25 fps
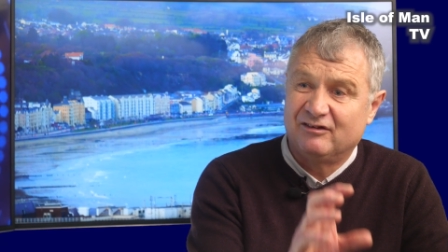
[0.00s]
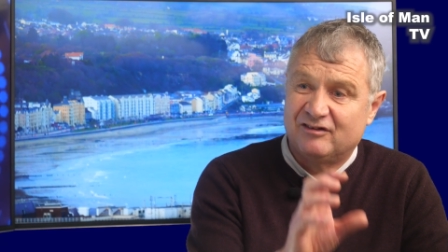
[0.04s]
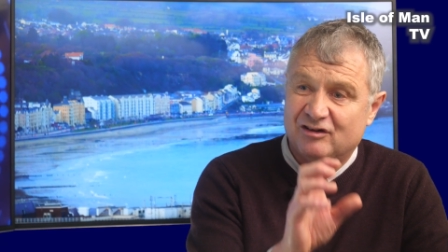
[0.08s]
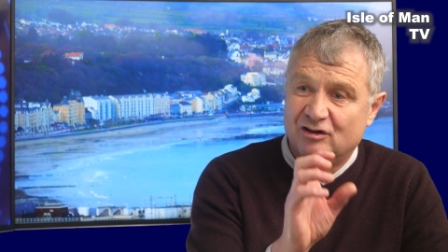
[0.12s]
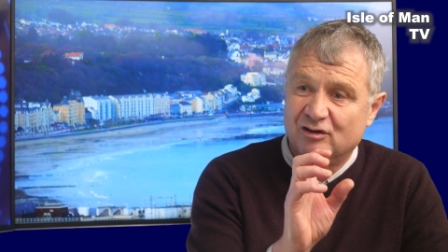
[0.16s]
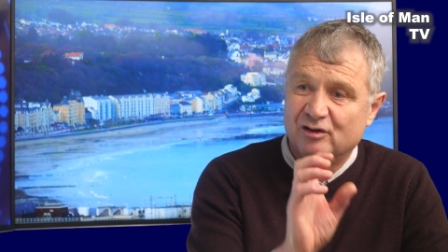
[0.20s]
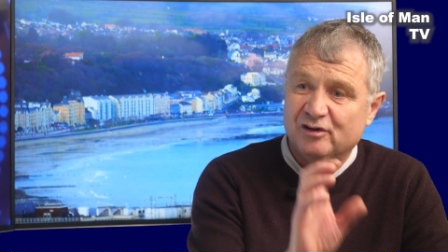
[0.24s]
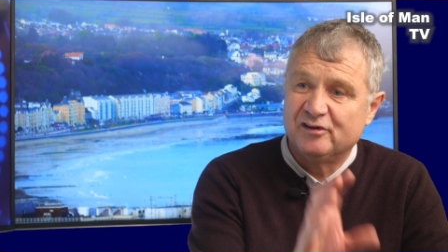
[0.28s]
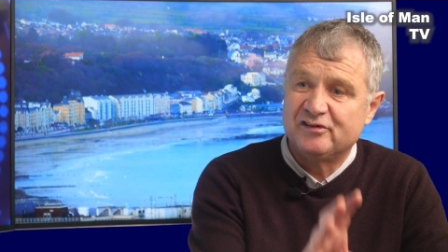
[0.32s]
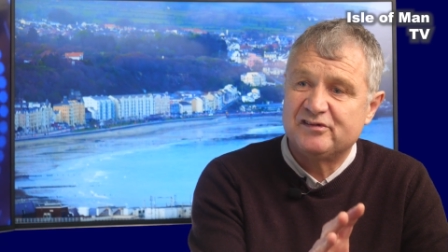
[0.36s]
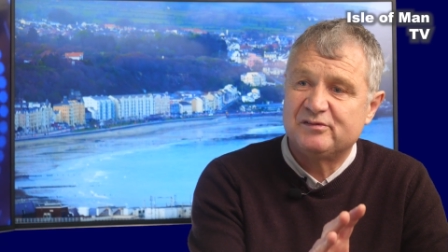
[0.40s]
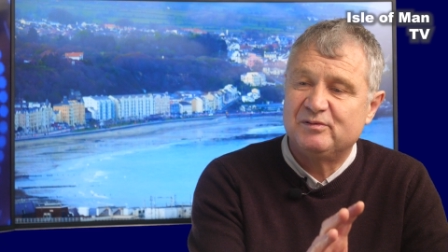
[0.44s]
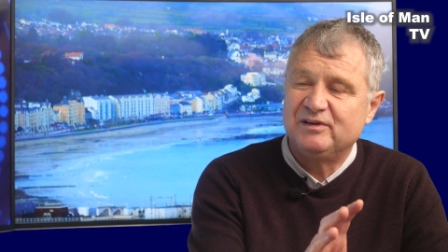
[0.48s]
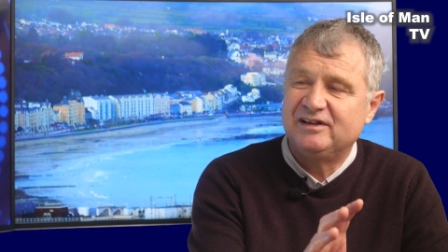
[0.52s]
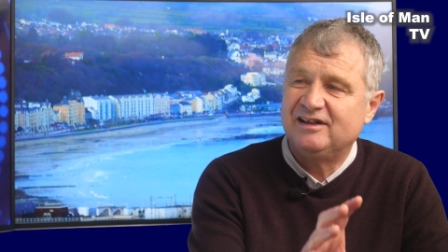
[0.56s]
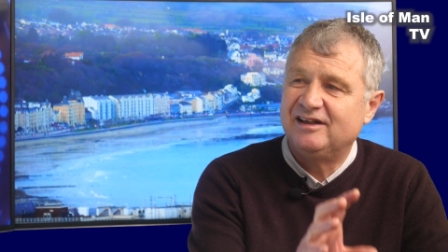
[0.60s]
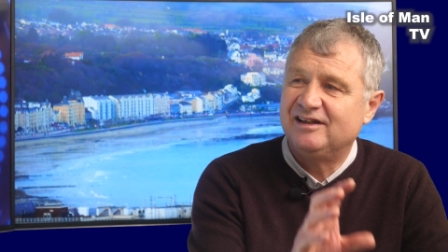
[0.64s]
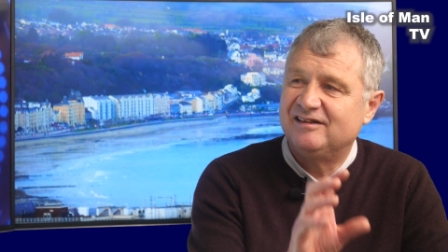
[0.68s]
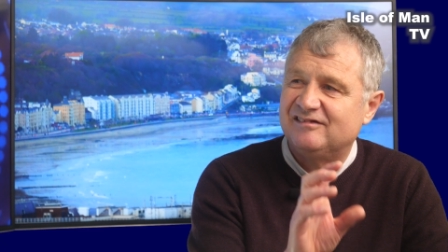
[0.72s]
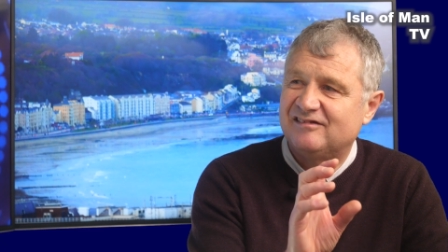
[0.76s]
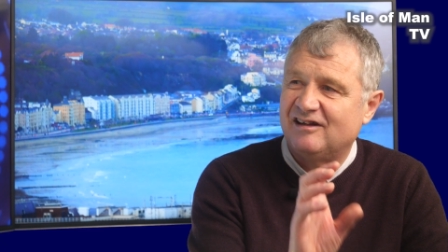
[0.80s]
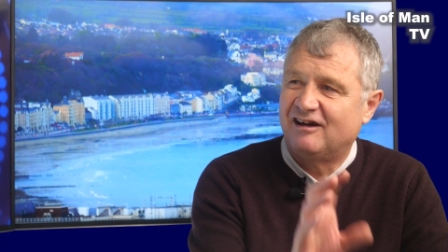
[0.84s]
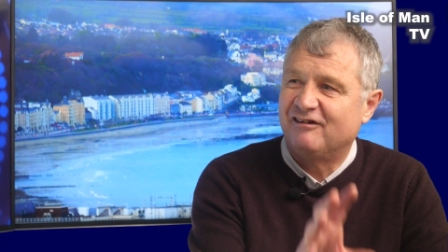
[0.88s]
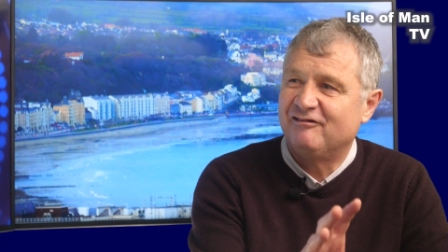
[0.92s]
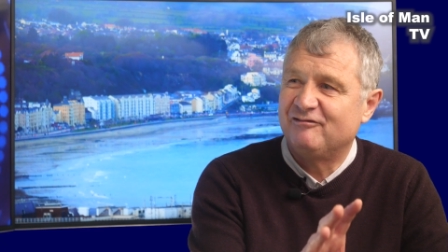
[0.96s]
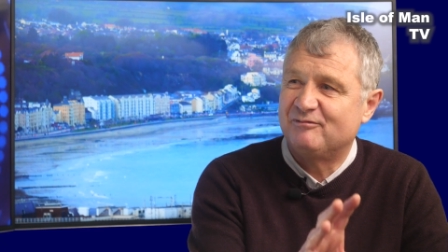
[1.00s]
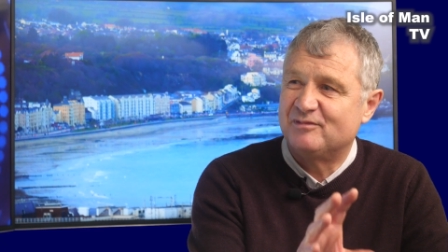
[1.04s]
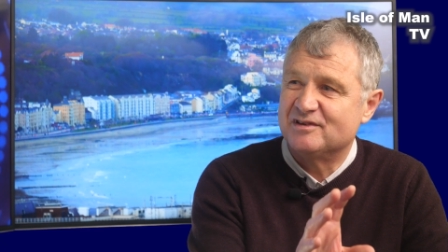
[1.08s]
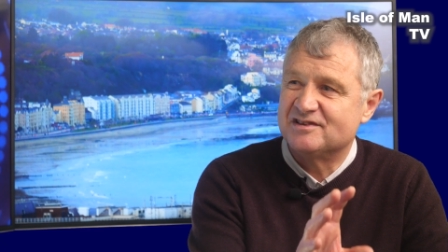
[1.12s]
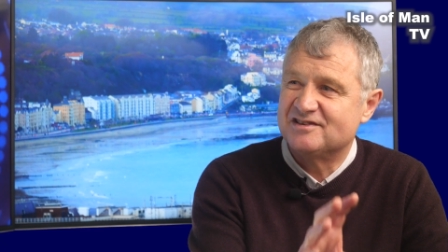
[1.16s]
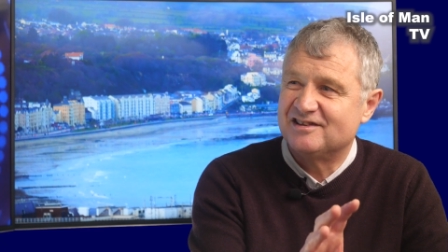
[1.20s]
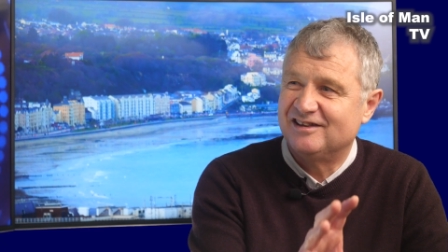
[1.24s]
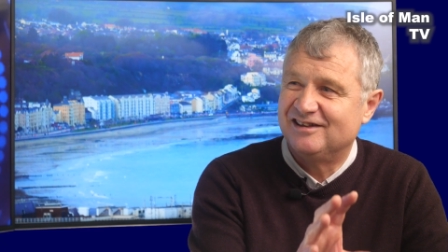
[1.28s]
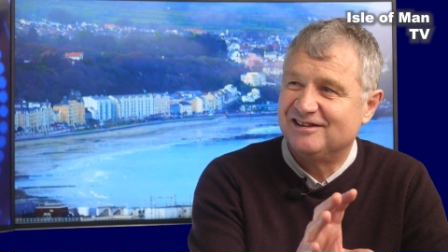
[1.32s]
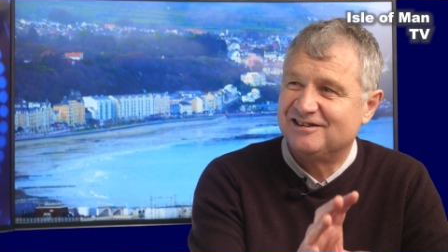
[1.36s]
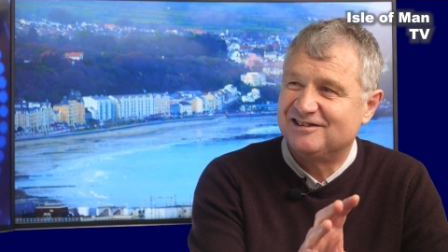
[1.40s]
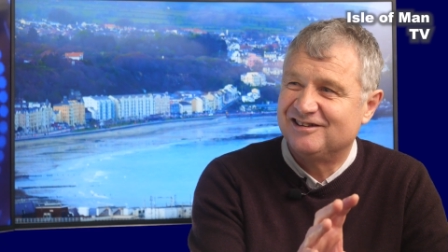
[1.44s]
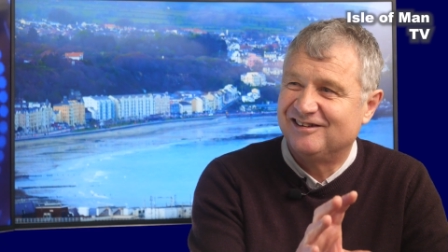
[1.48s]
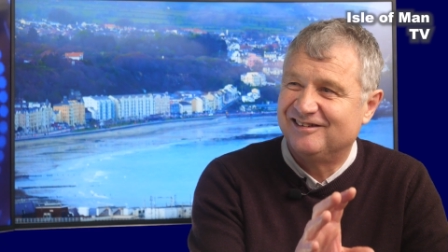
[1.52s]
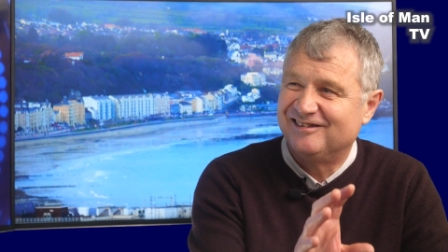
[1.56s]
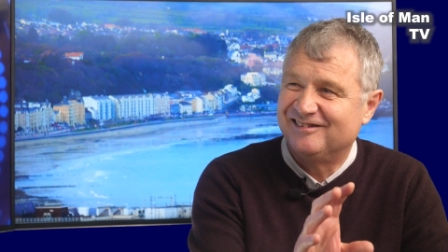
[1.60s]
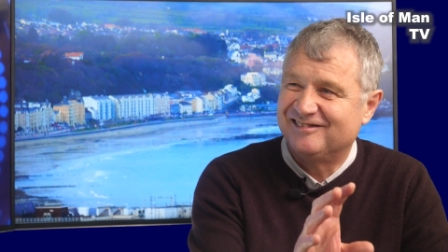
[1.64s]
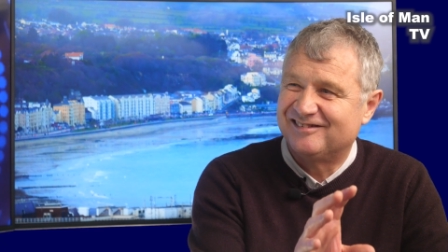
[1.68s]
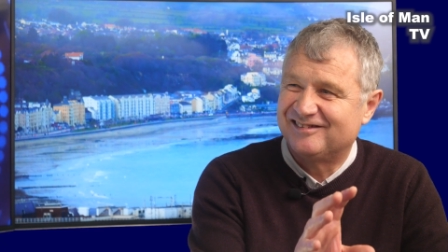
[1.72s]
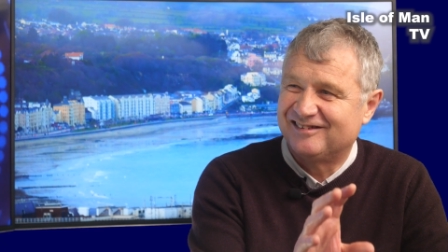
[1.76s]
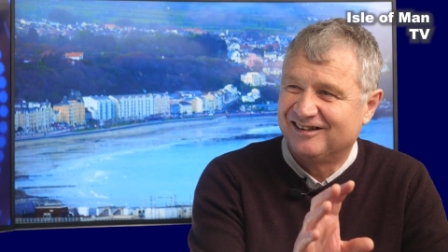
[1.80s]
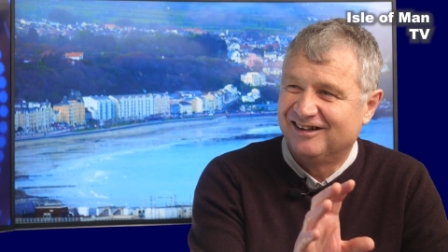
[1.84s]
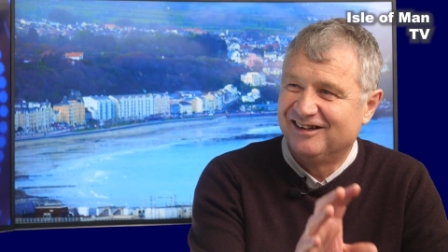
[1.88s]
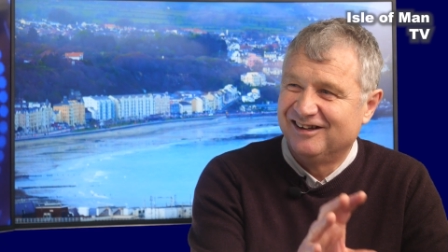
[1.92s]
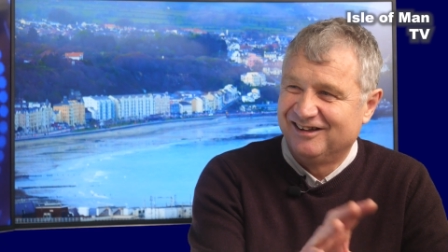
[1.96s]
Of course, we need tough
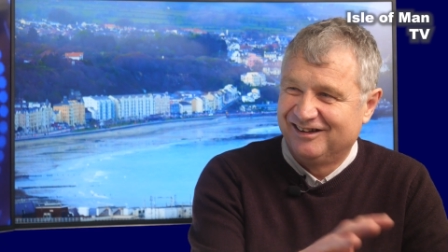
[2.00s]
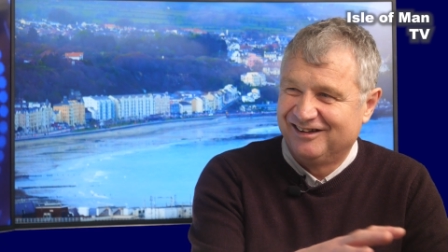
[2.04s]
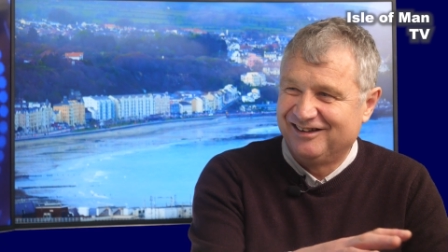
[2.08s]
procedures,